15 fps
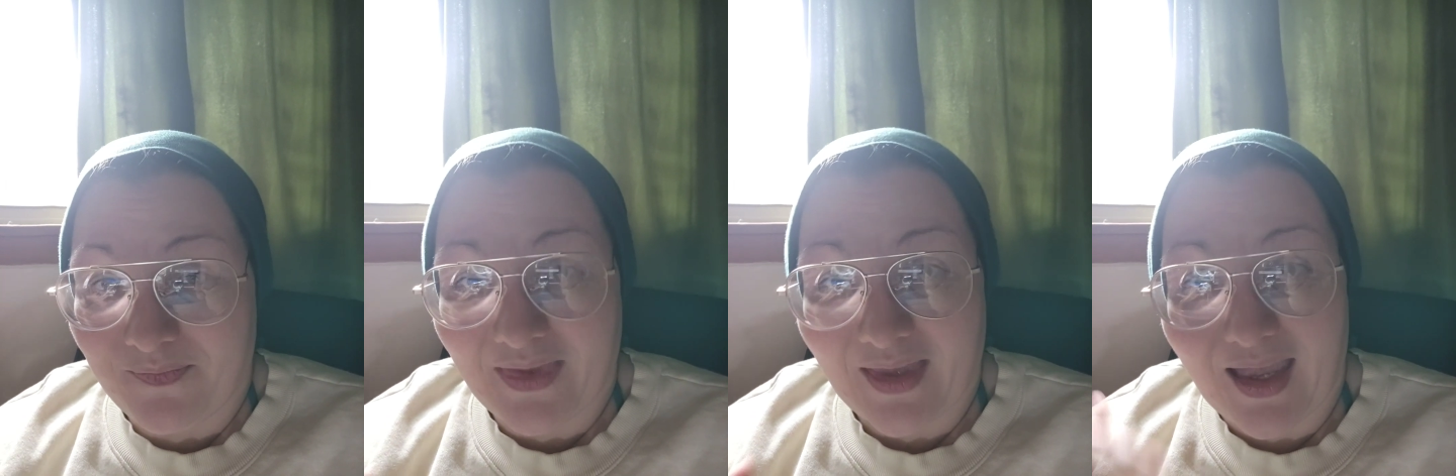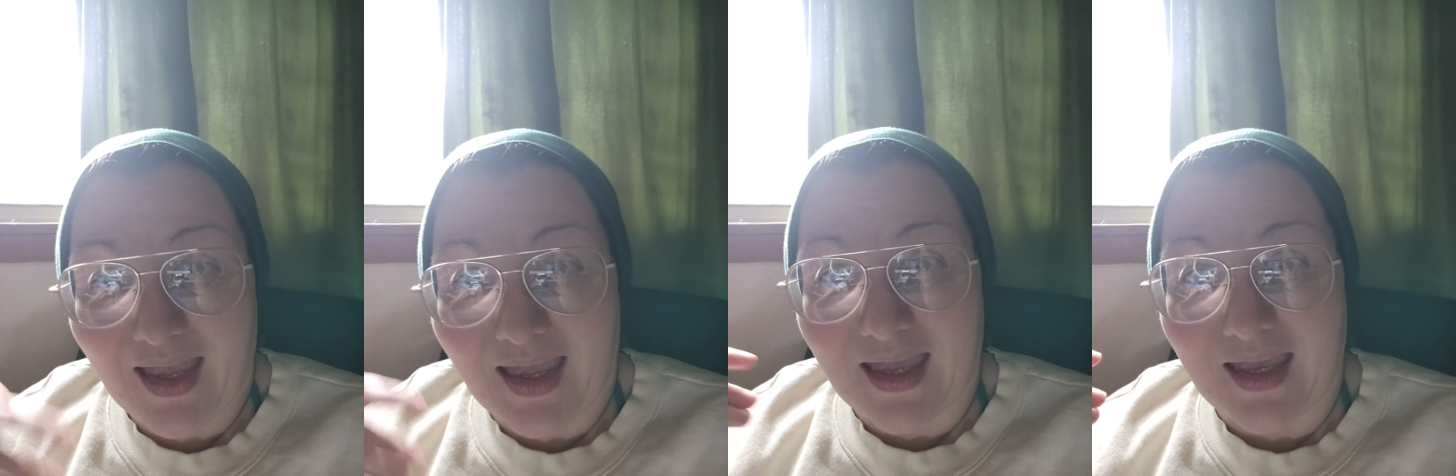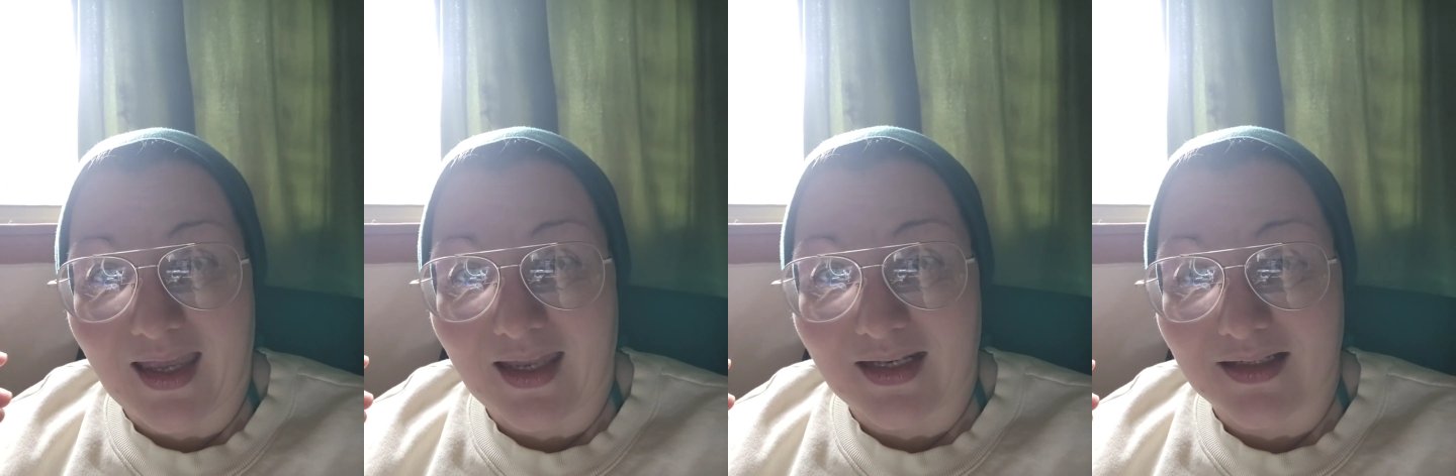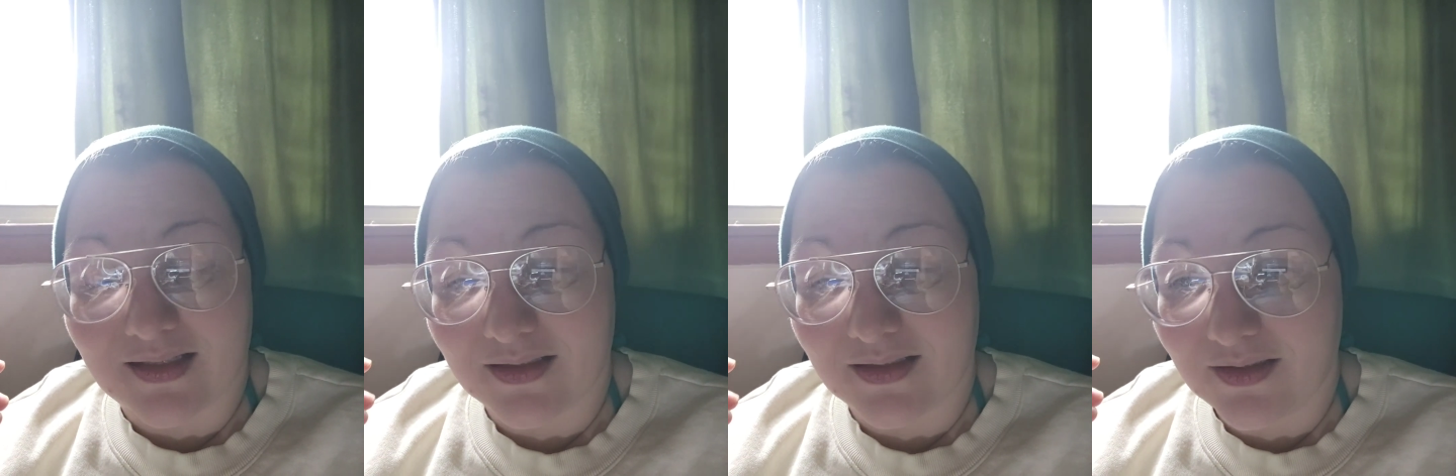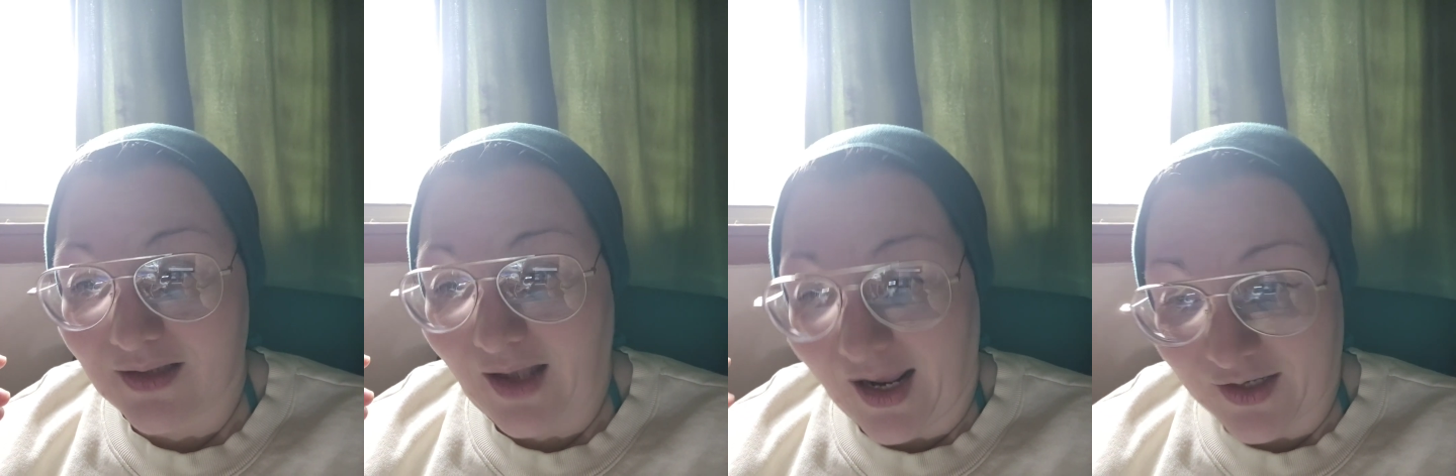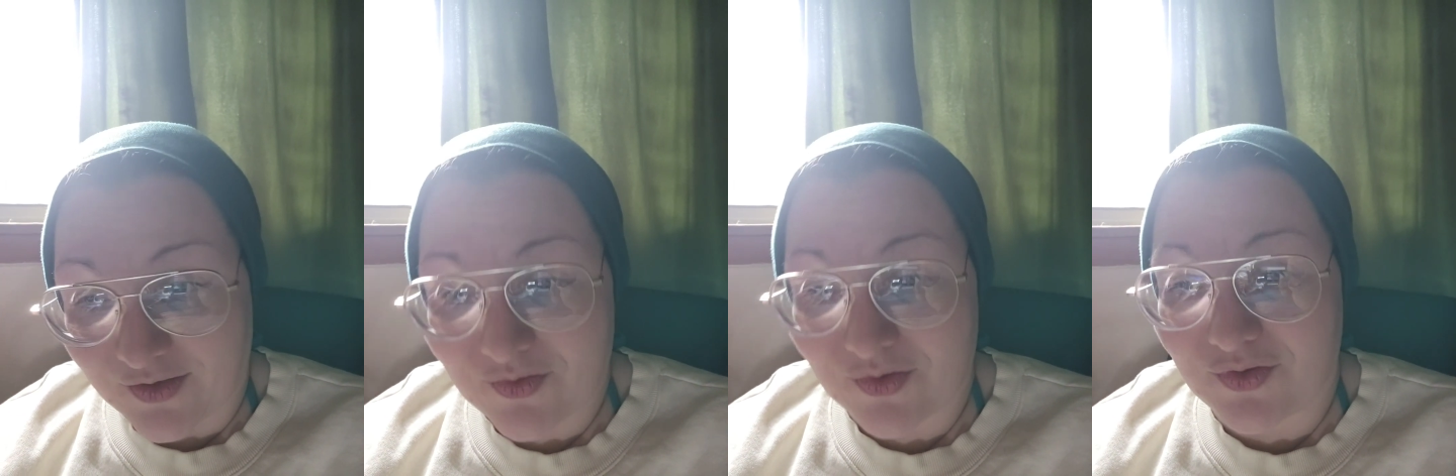and
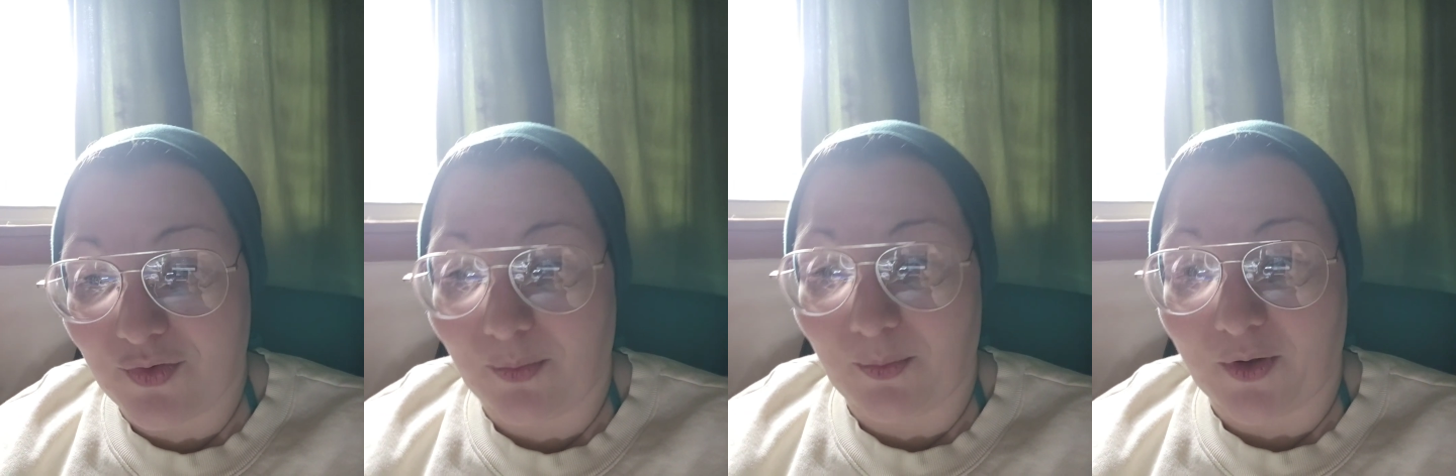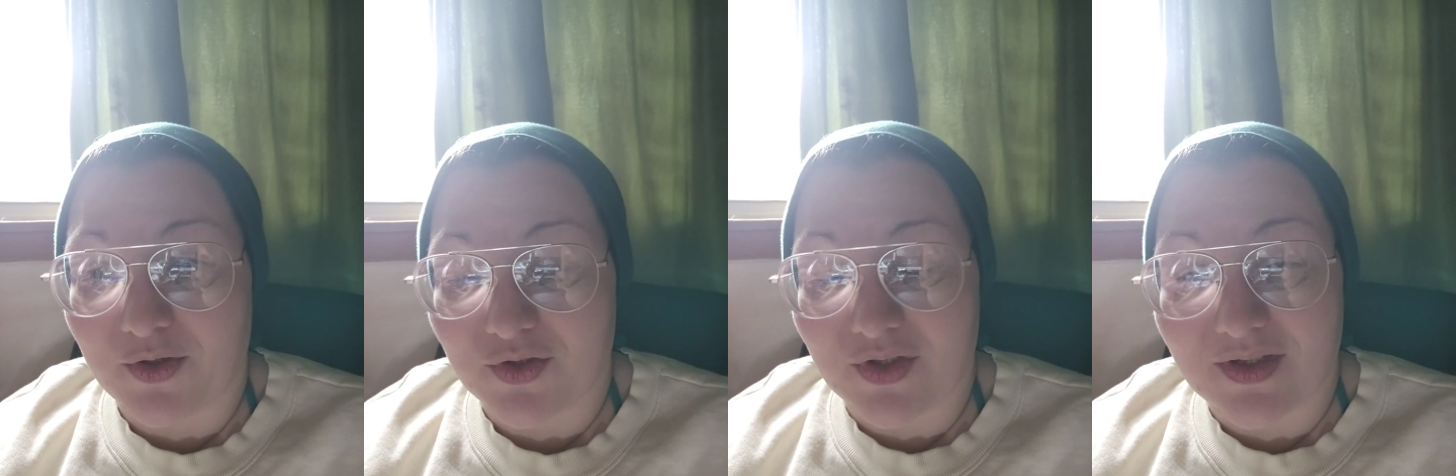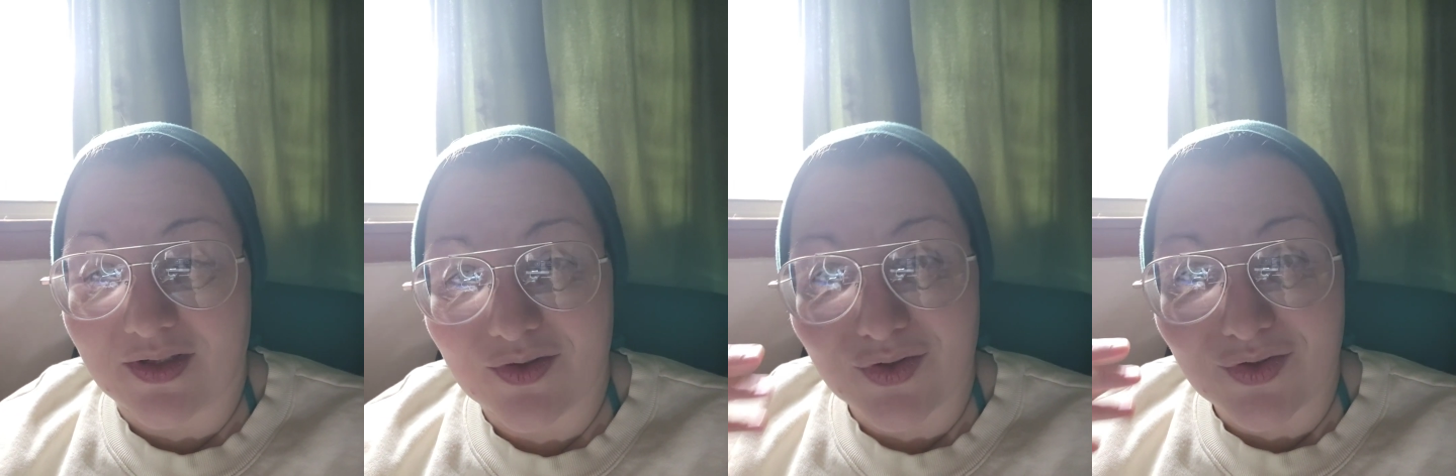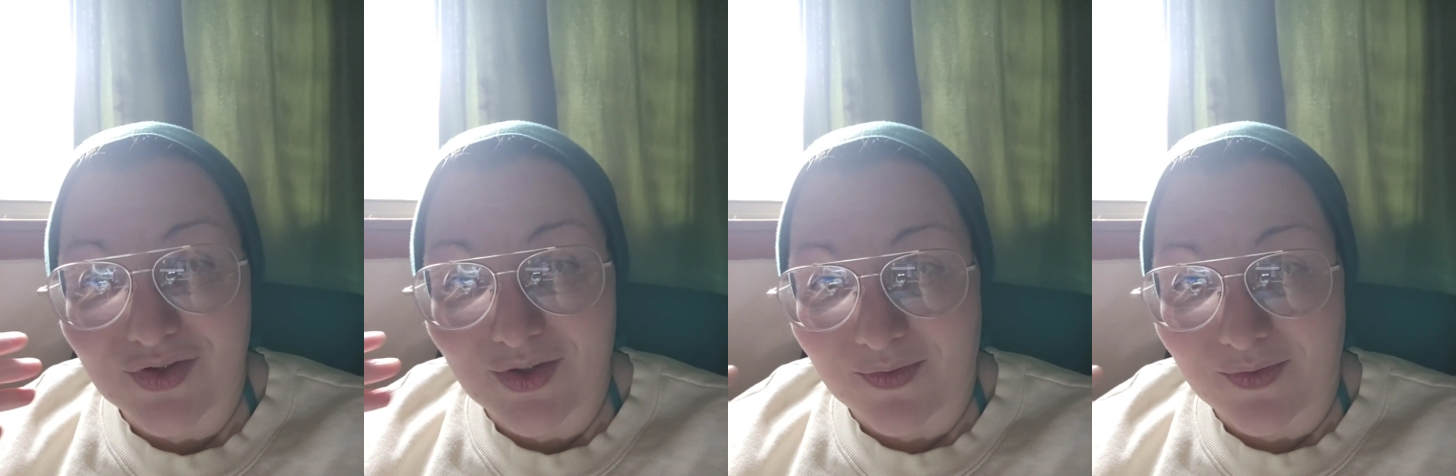extra toothbrushes,